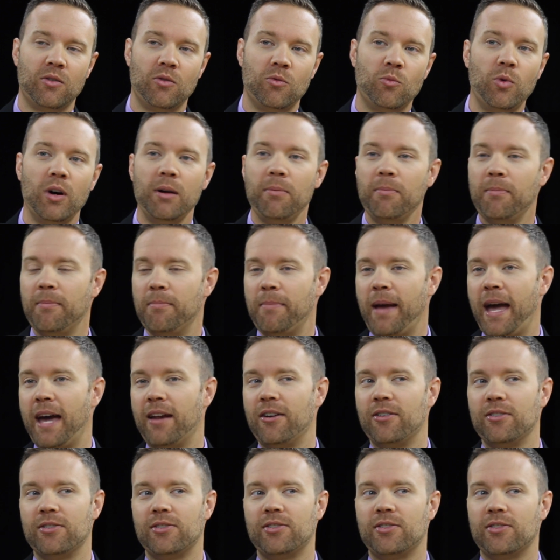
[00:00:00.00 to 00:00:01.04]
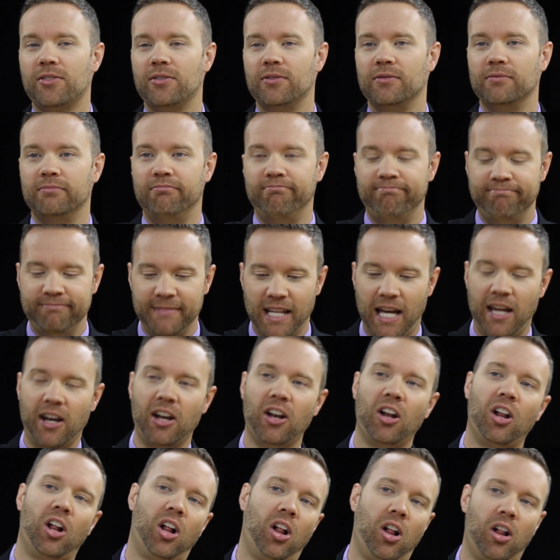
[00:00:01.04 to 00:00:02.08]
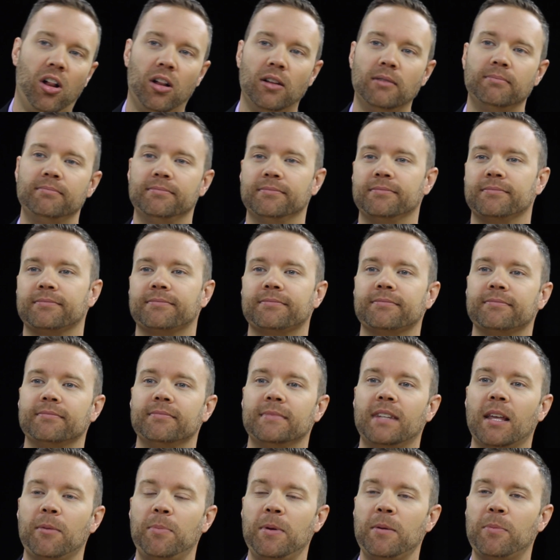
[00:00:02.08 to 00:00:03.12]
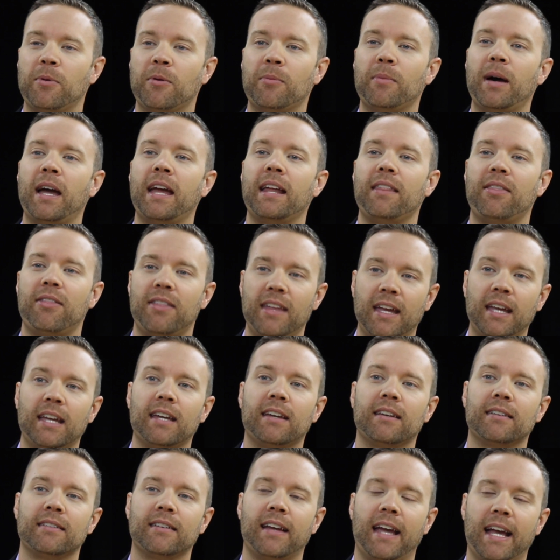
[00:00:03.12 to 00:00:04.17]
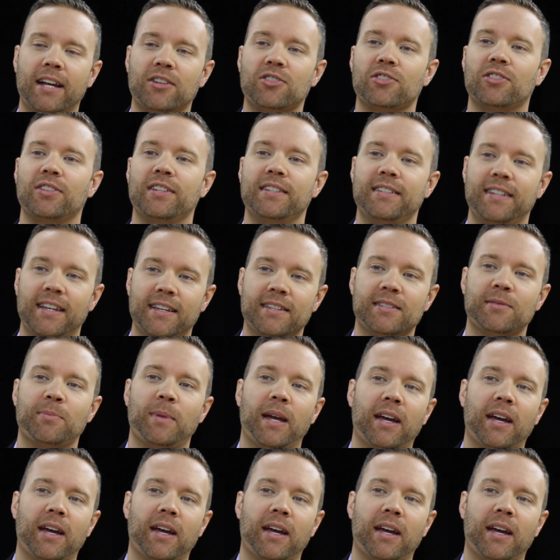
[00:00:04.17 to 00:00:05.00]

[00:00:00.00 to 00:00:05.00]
What matters not at all that people might think actually does